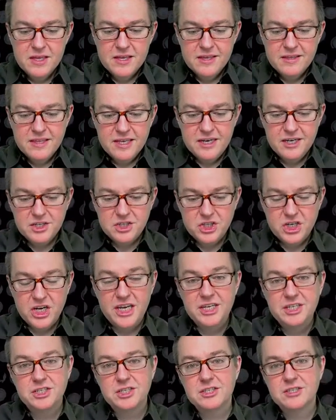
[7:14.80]
then it
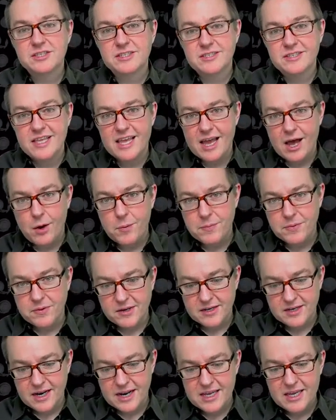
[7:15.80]
changes the output.
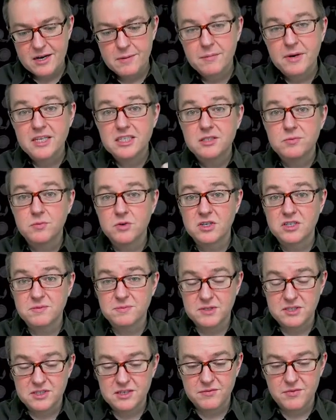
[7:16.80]
I get a much more
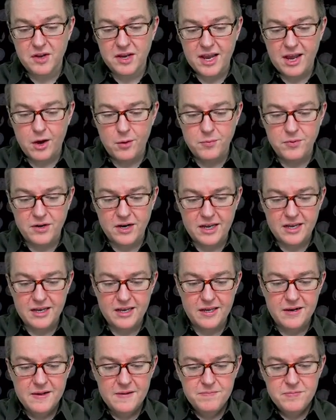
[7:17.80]
specific output. I
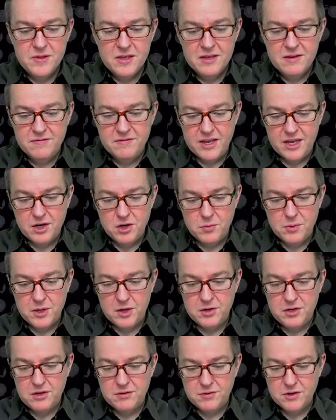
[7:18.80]
get Vanderbilt
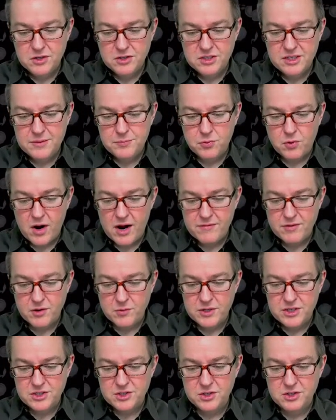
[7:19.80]
University, private
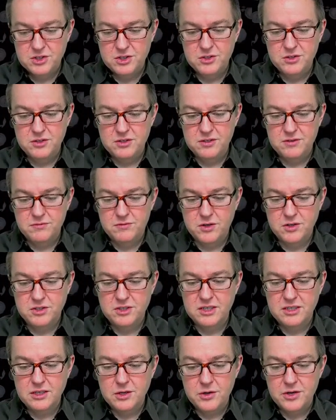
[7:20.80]
research
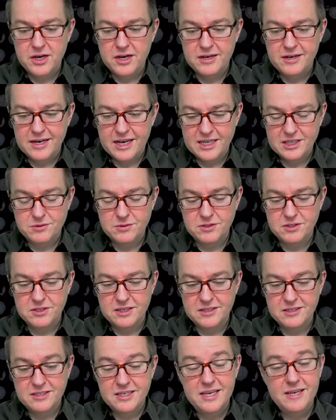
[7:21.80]
university located in Nashville,
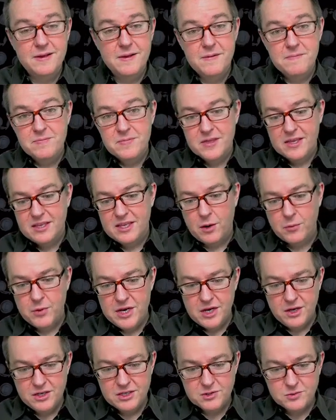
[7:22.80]
Tennessee. Now we
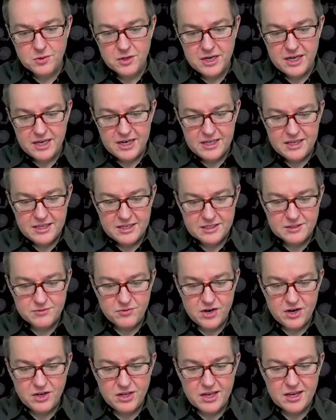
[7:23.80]
notice we're getting this
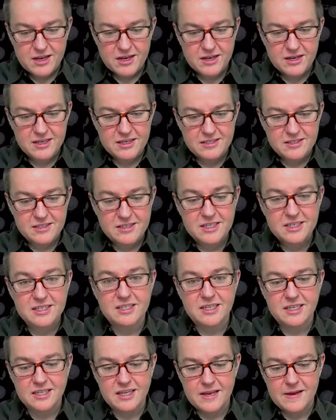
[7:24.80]
fairly
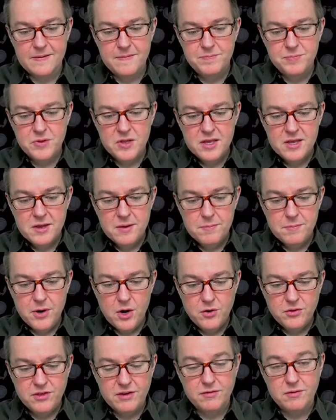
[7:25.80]
consistently,
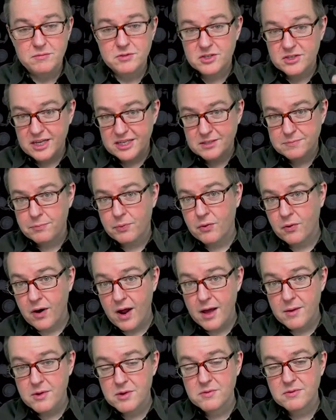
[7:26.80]
both of them. So that's
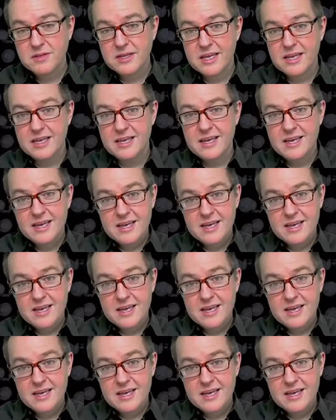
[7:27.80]
probably